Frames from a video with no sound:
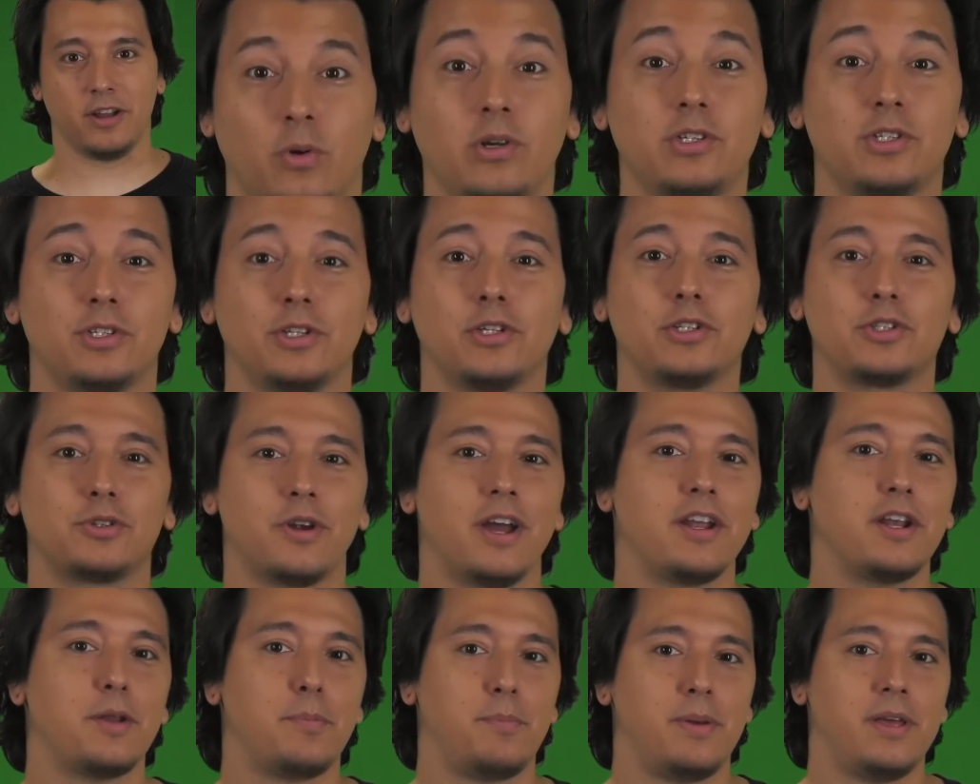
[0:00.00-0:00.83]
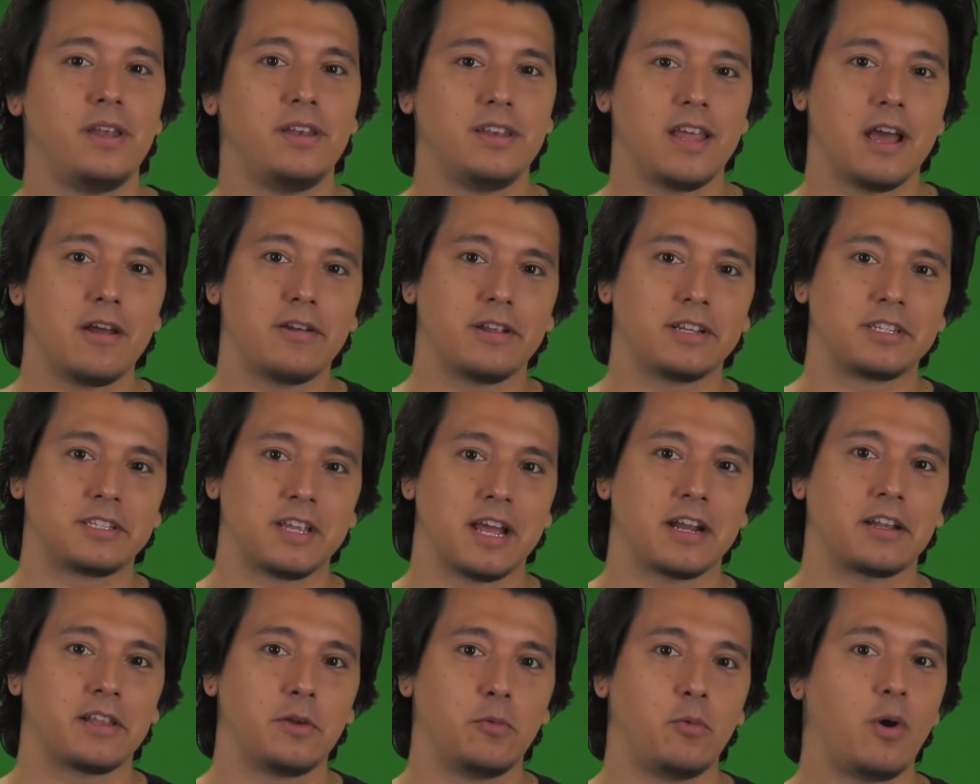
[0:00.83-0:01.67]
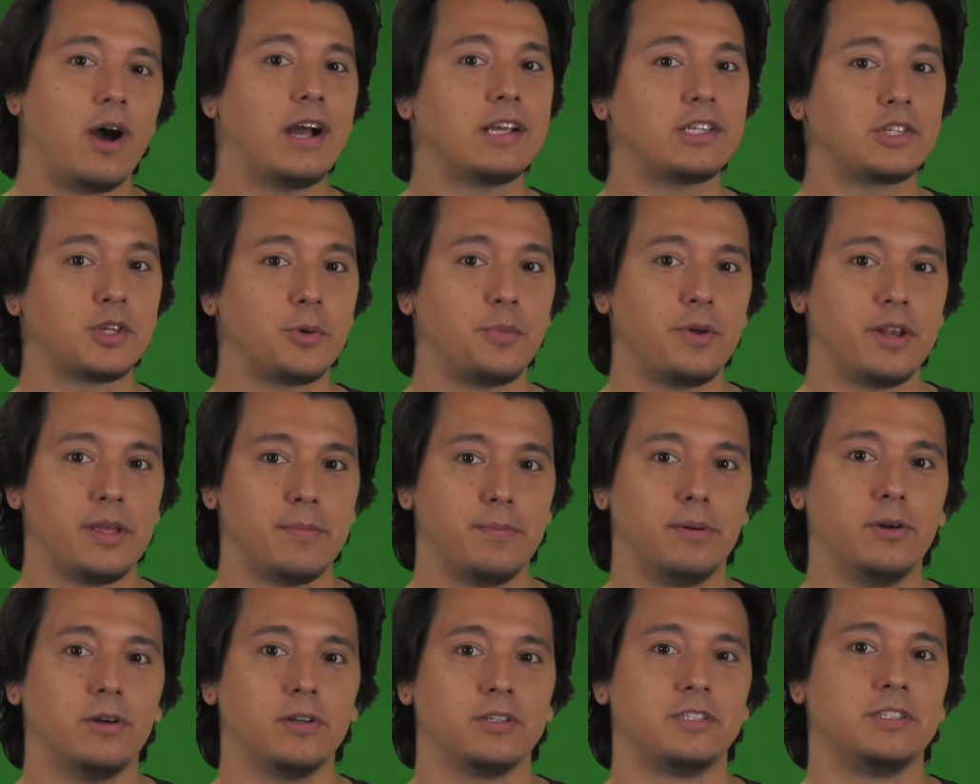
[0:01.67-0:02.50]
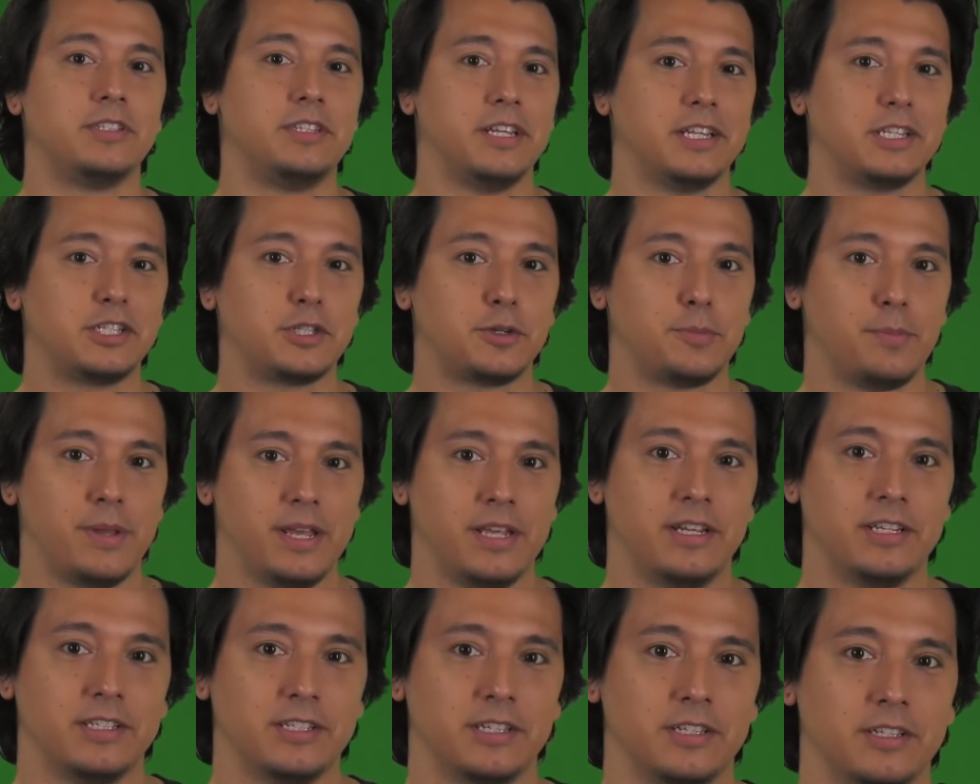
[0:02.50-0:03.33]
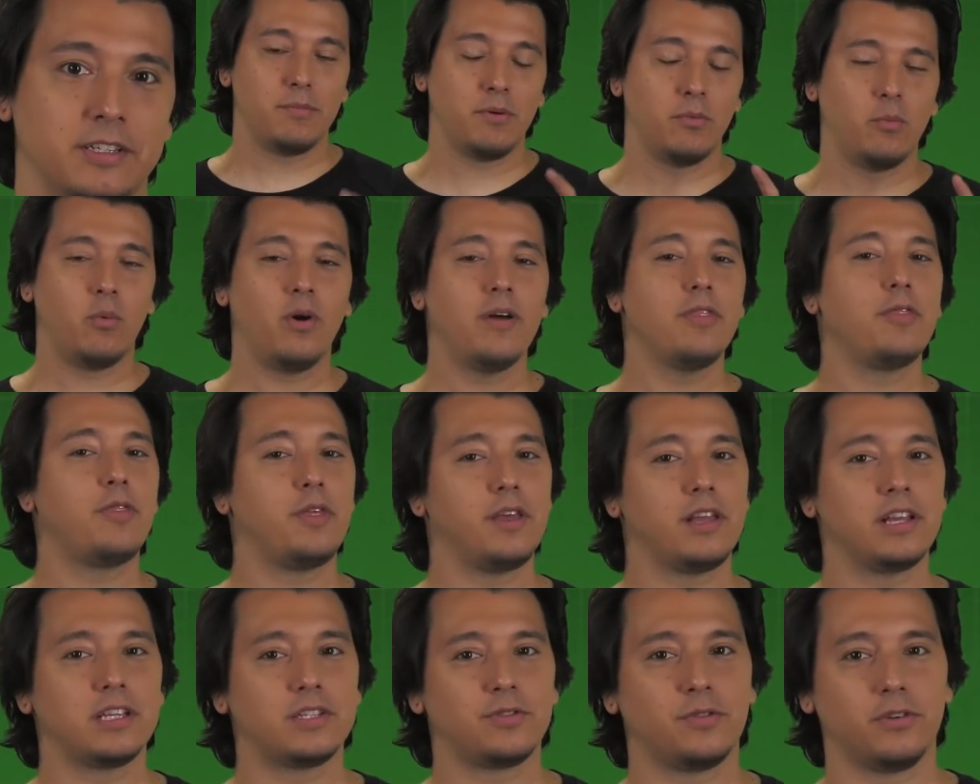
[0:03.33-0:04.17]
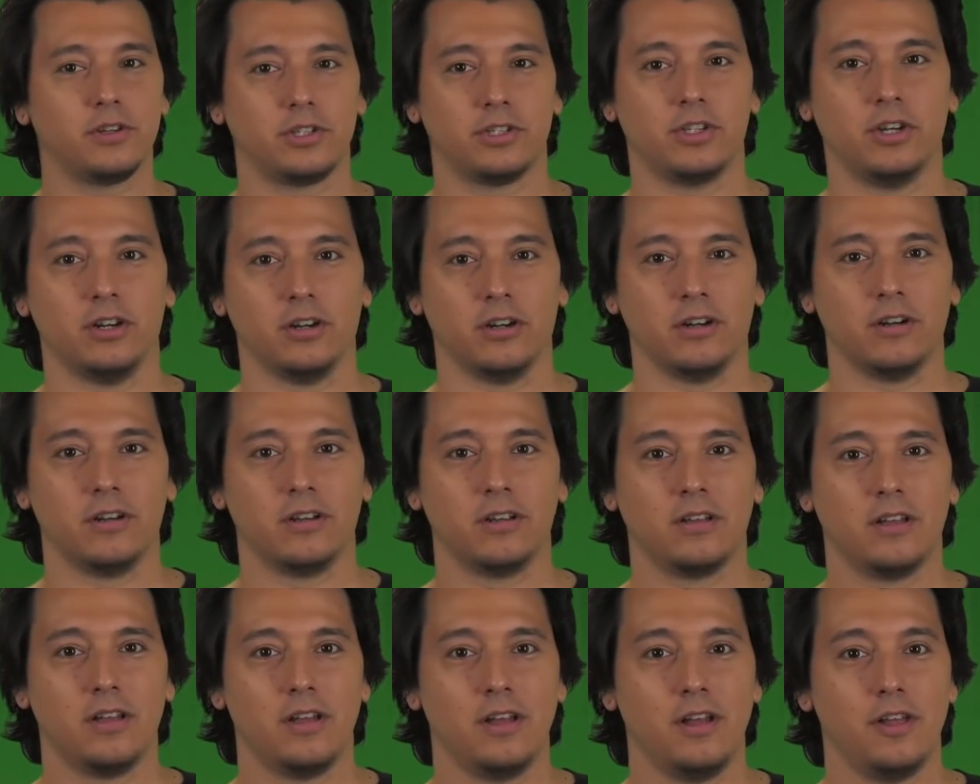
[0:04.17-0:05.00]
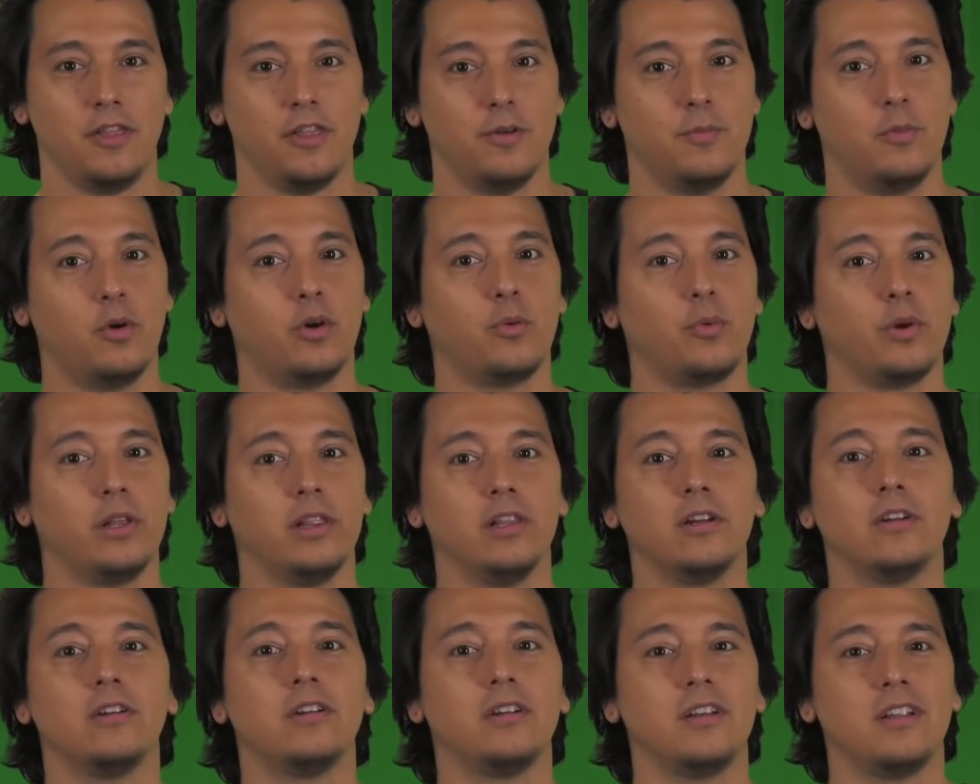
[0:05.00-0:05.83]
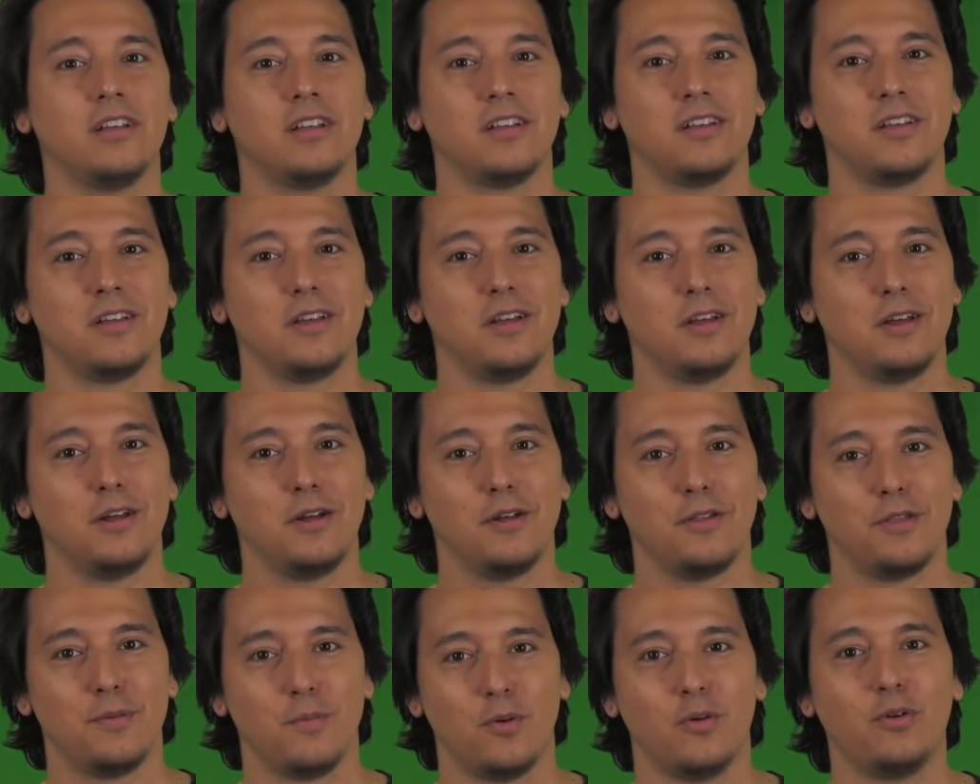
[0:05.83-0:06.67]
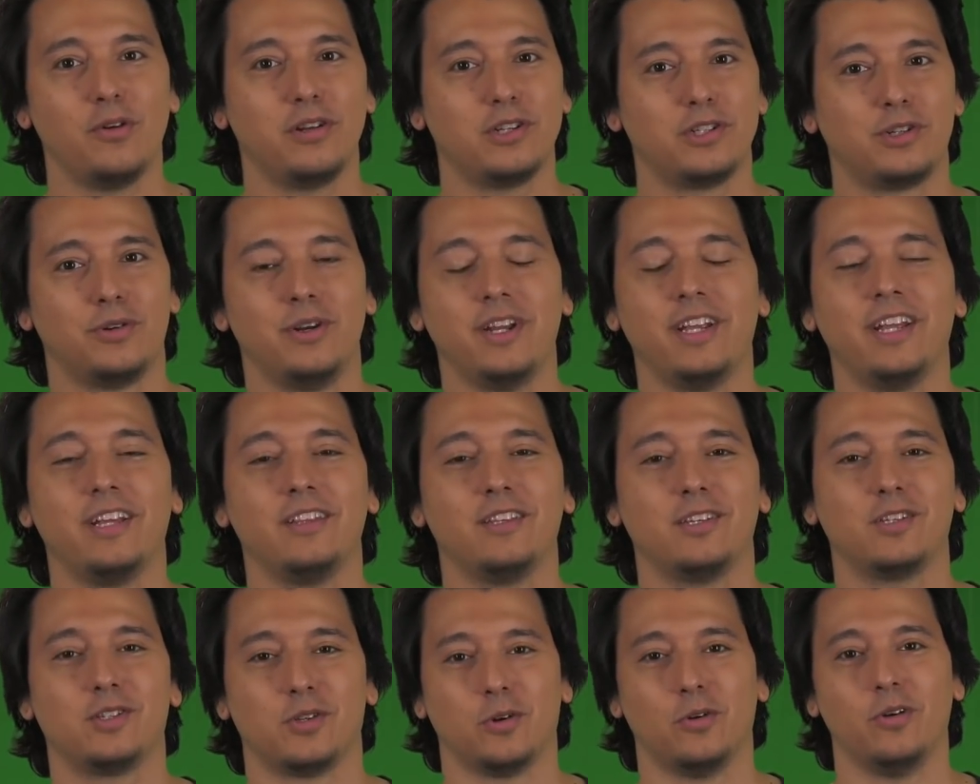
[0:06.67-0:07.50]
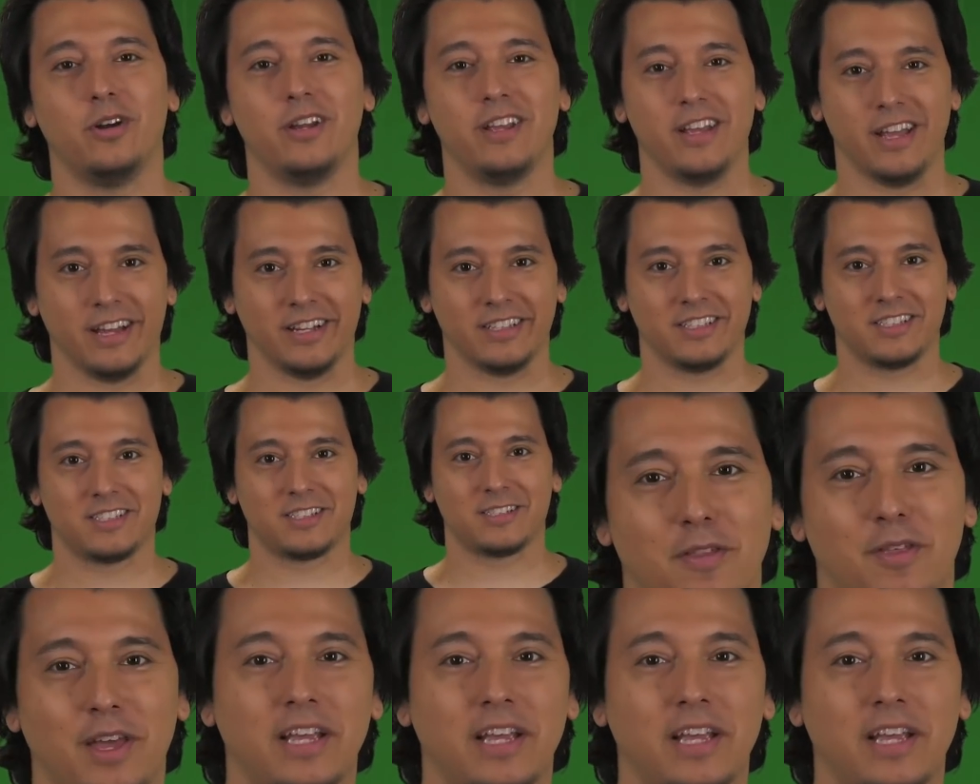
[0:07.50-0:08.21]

We're still trying to pin down exactly why so many birds ditched penises. But one thing is for sure, the more we learn, the more intriguing the story gets.